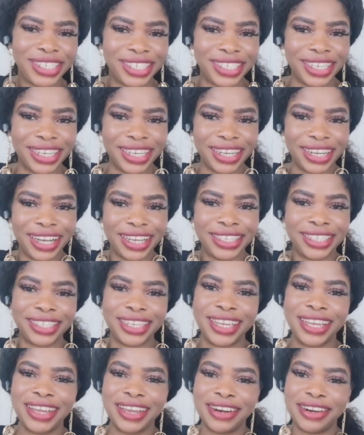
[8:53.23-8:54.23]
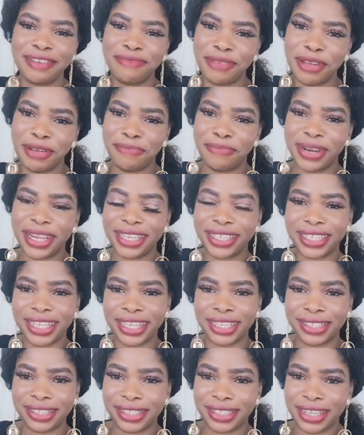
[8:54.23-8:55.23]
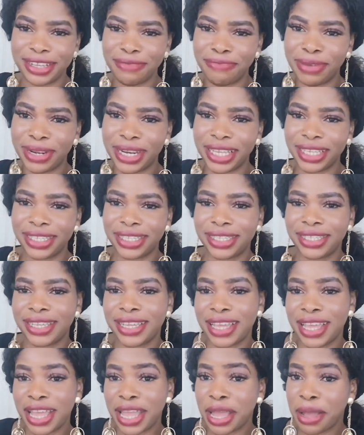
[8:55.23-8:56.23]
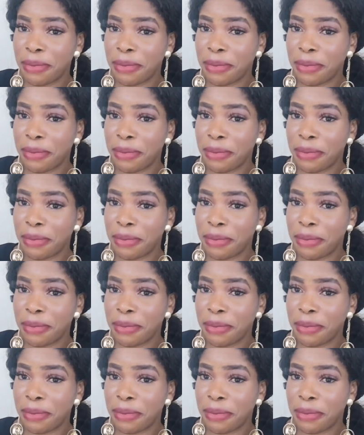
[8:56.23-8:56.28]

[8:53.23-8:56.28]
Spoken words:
Until then, guys, remain blessed and stay blessed.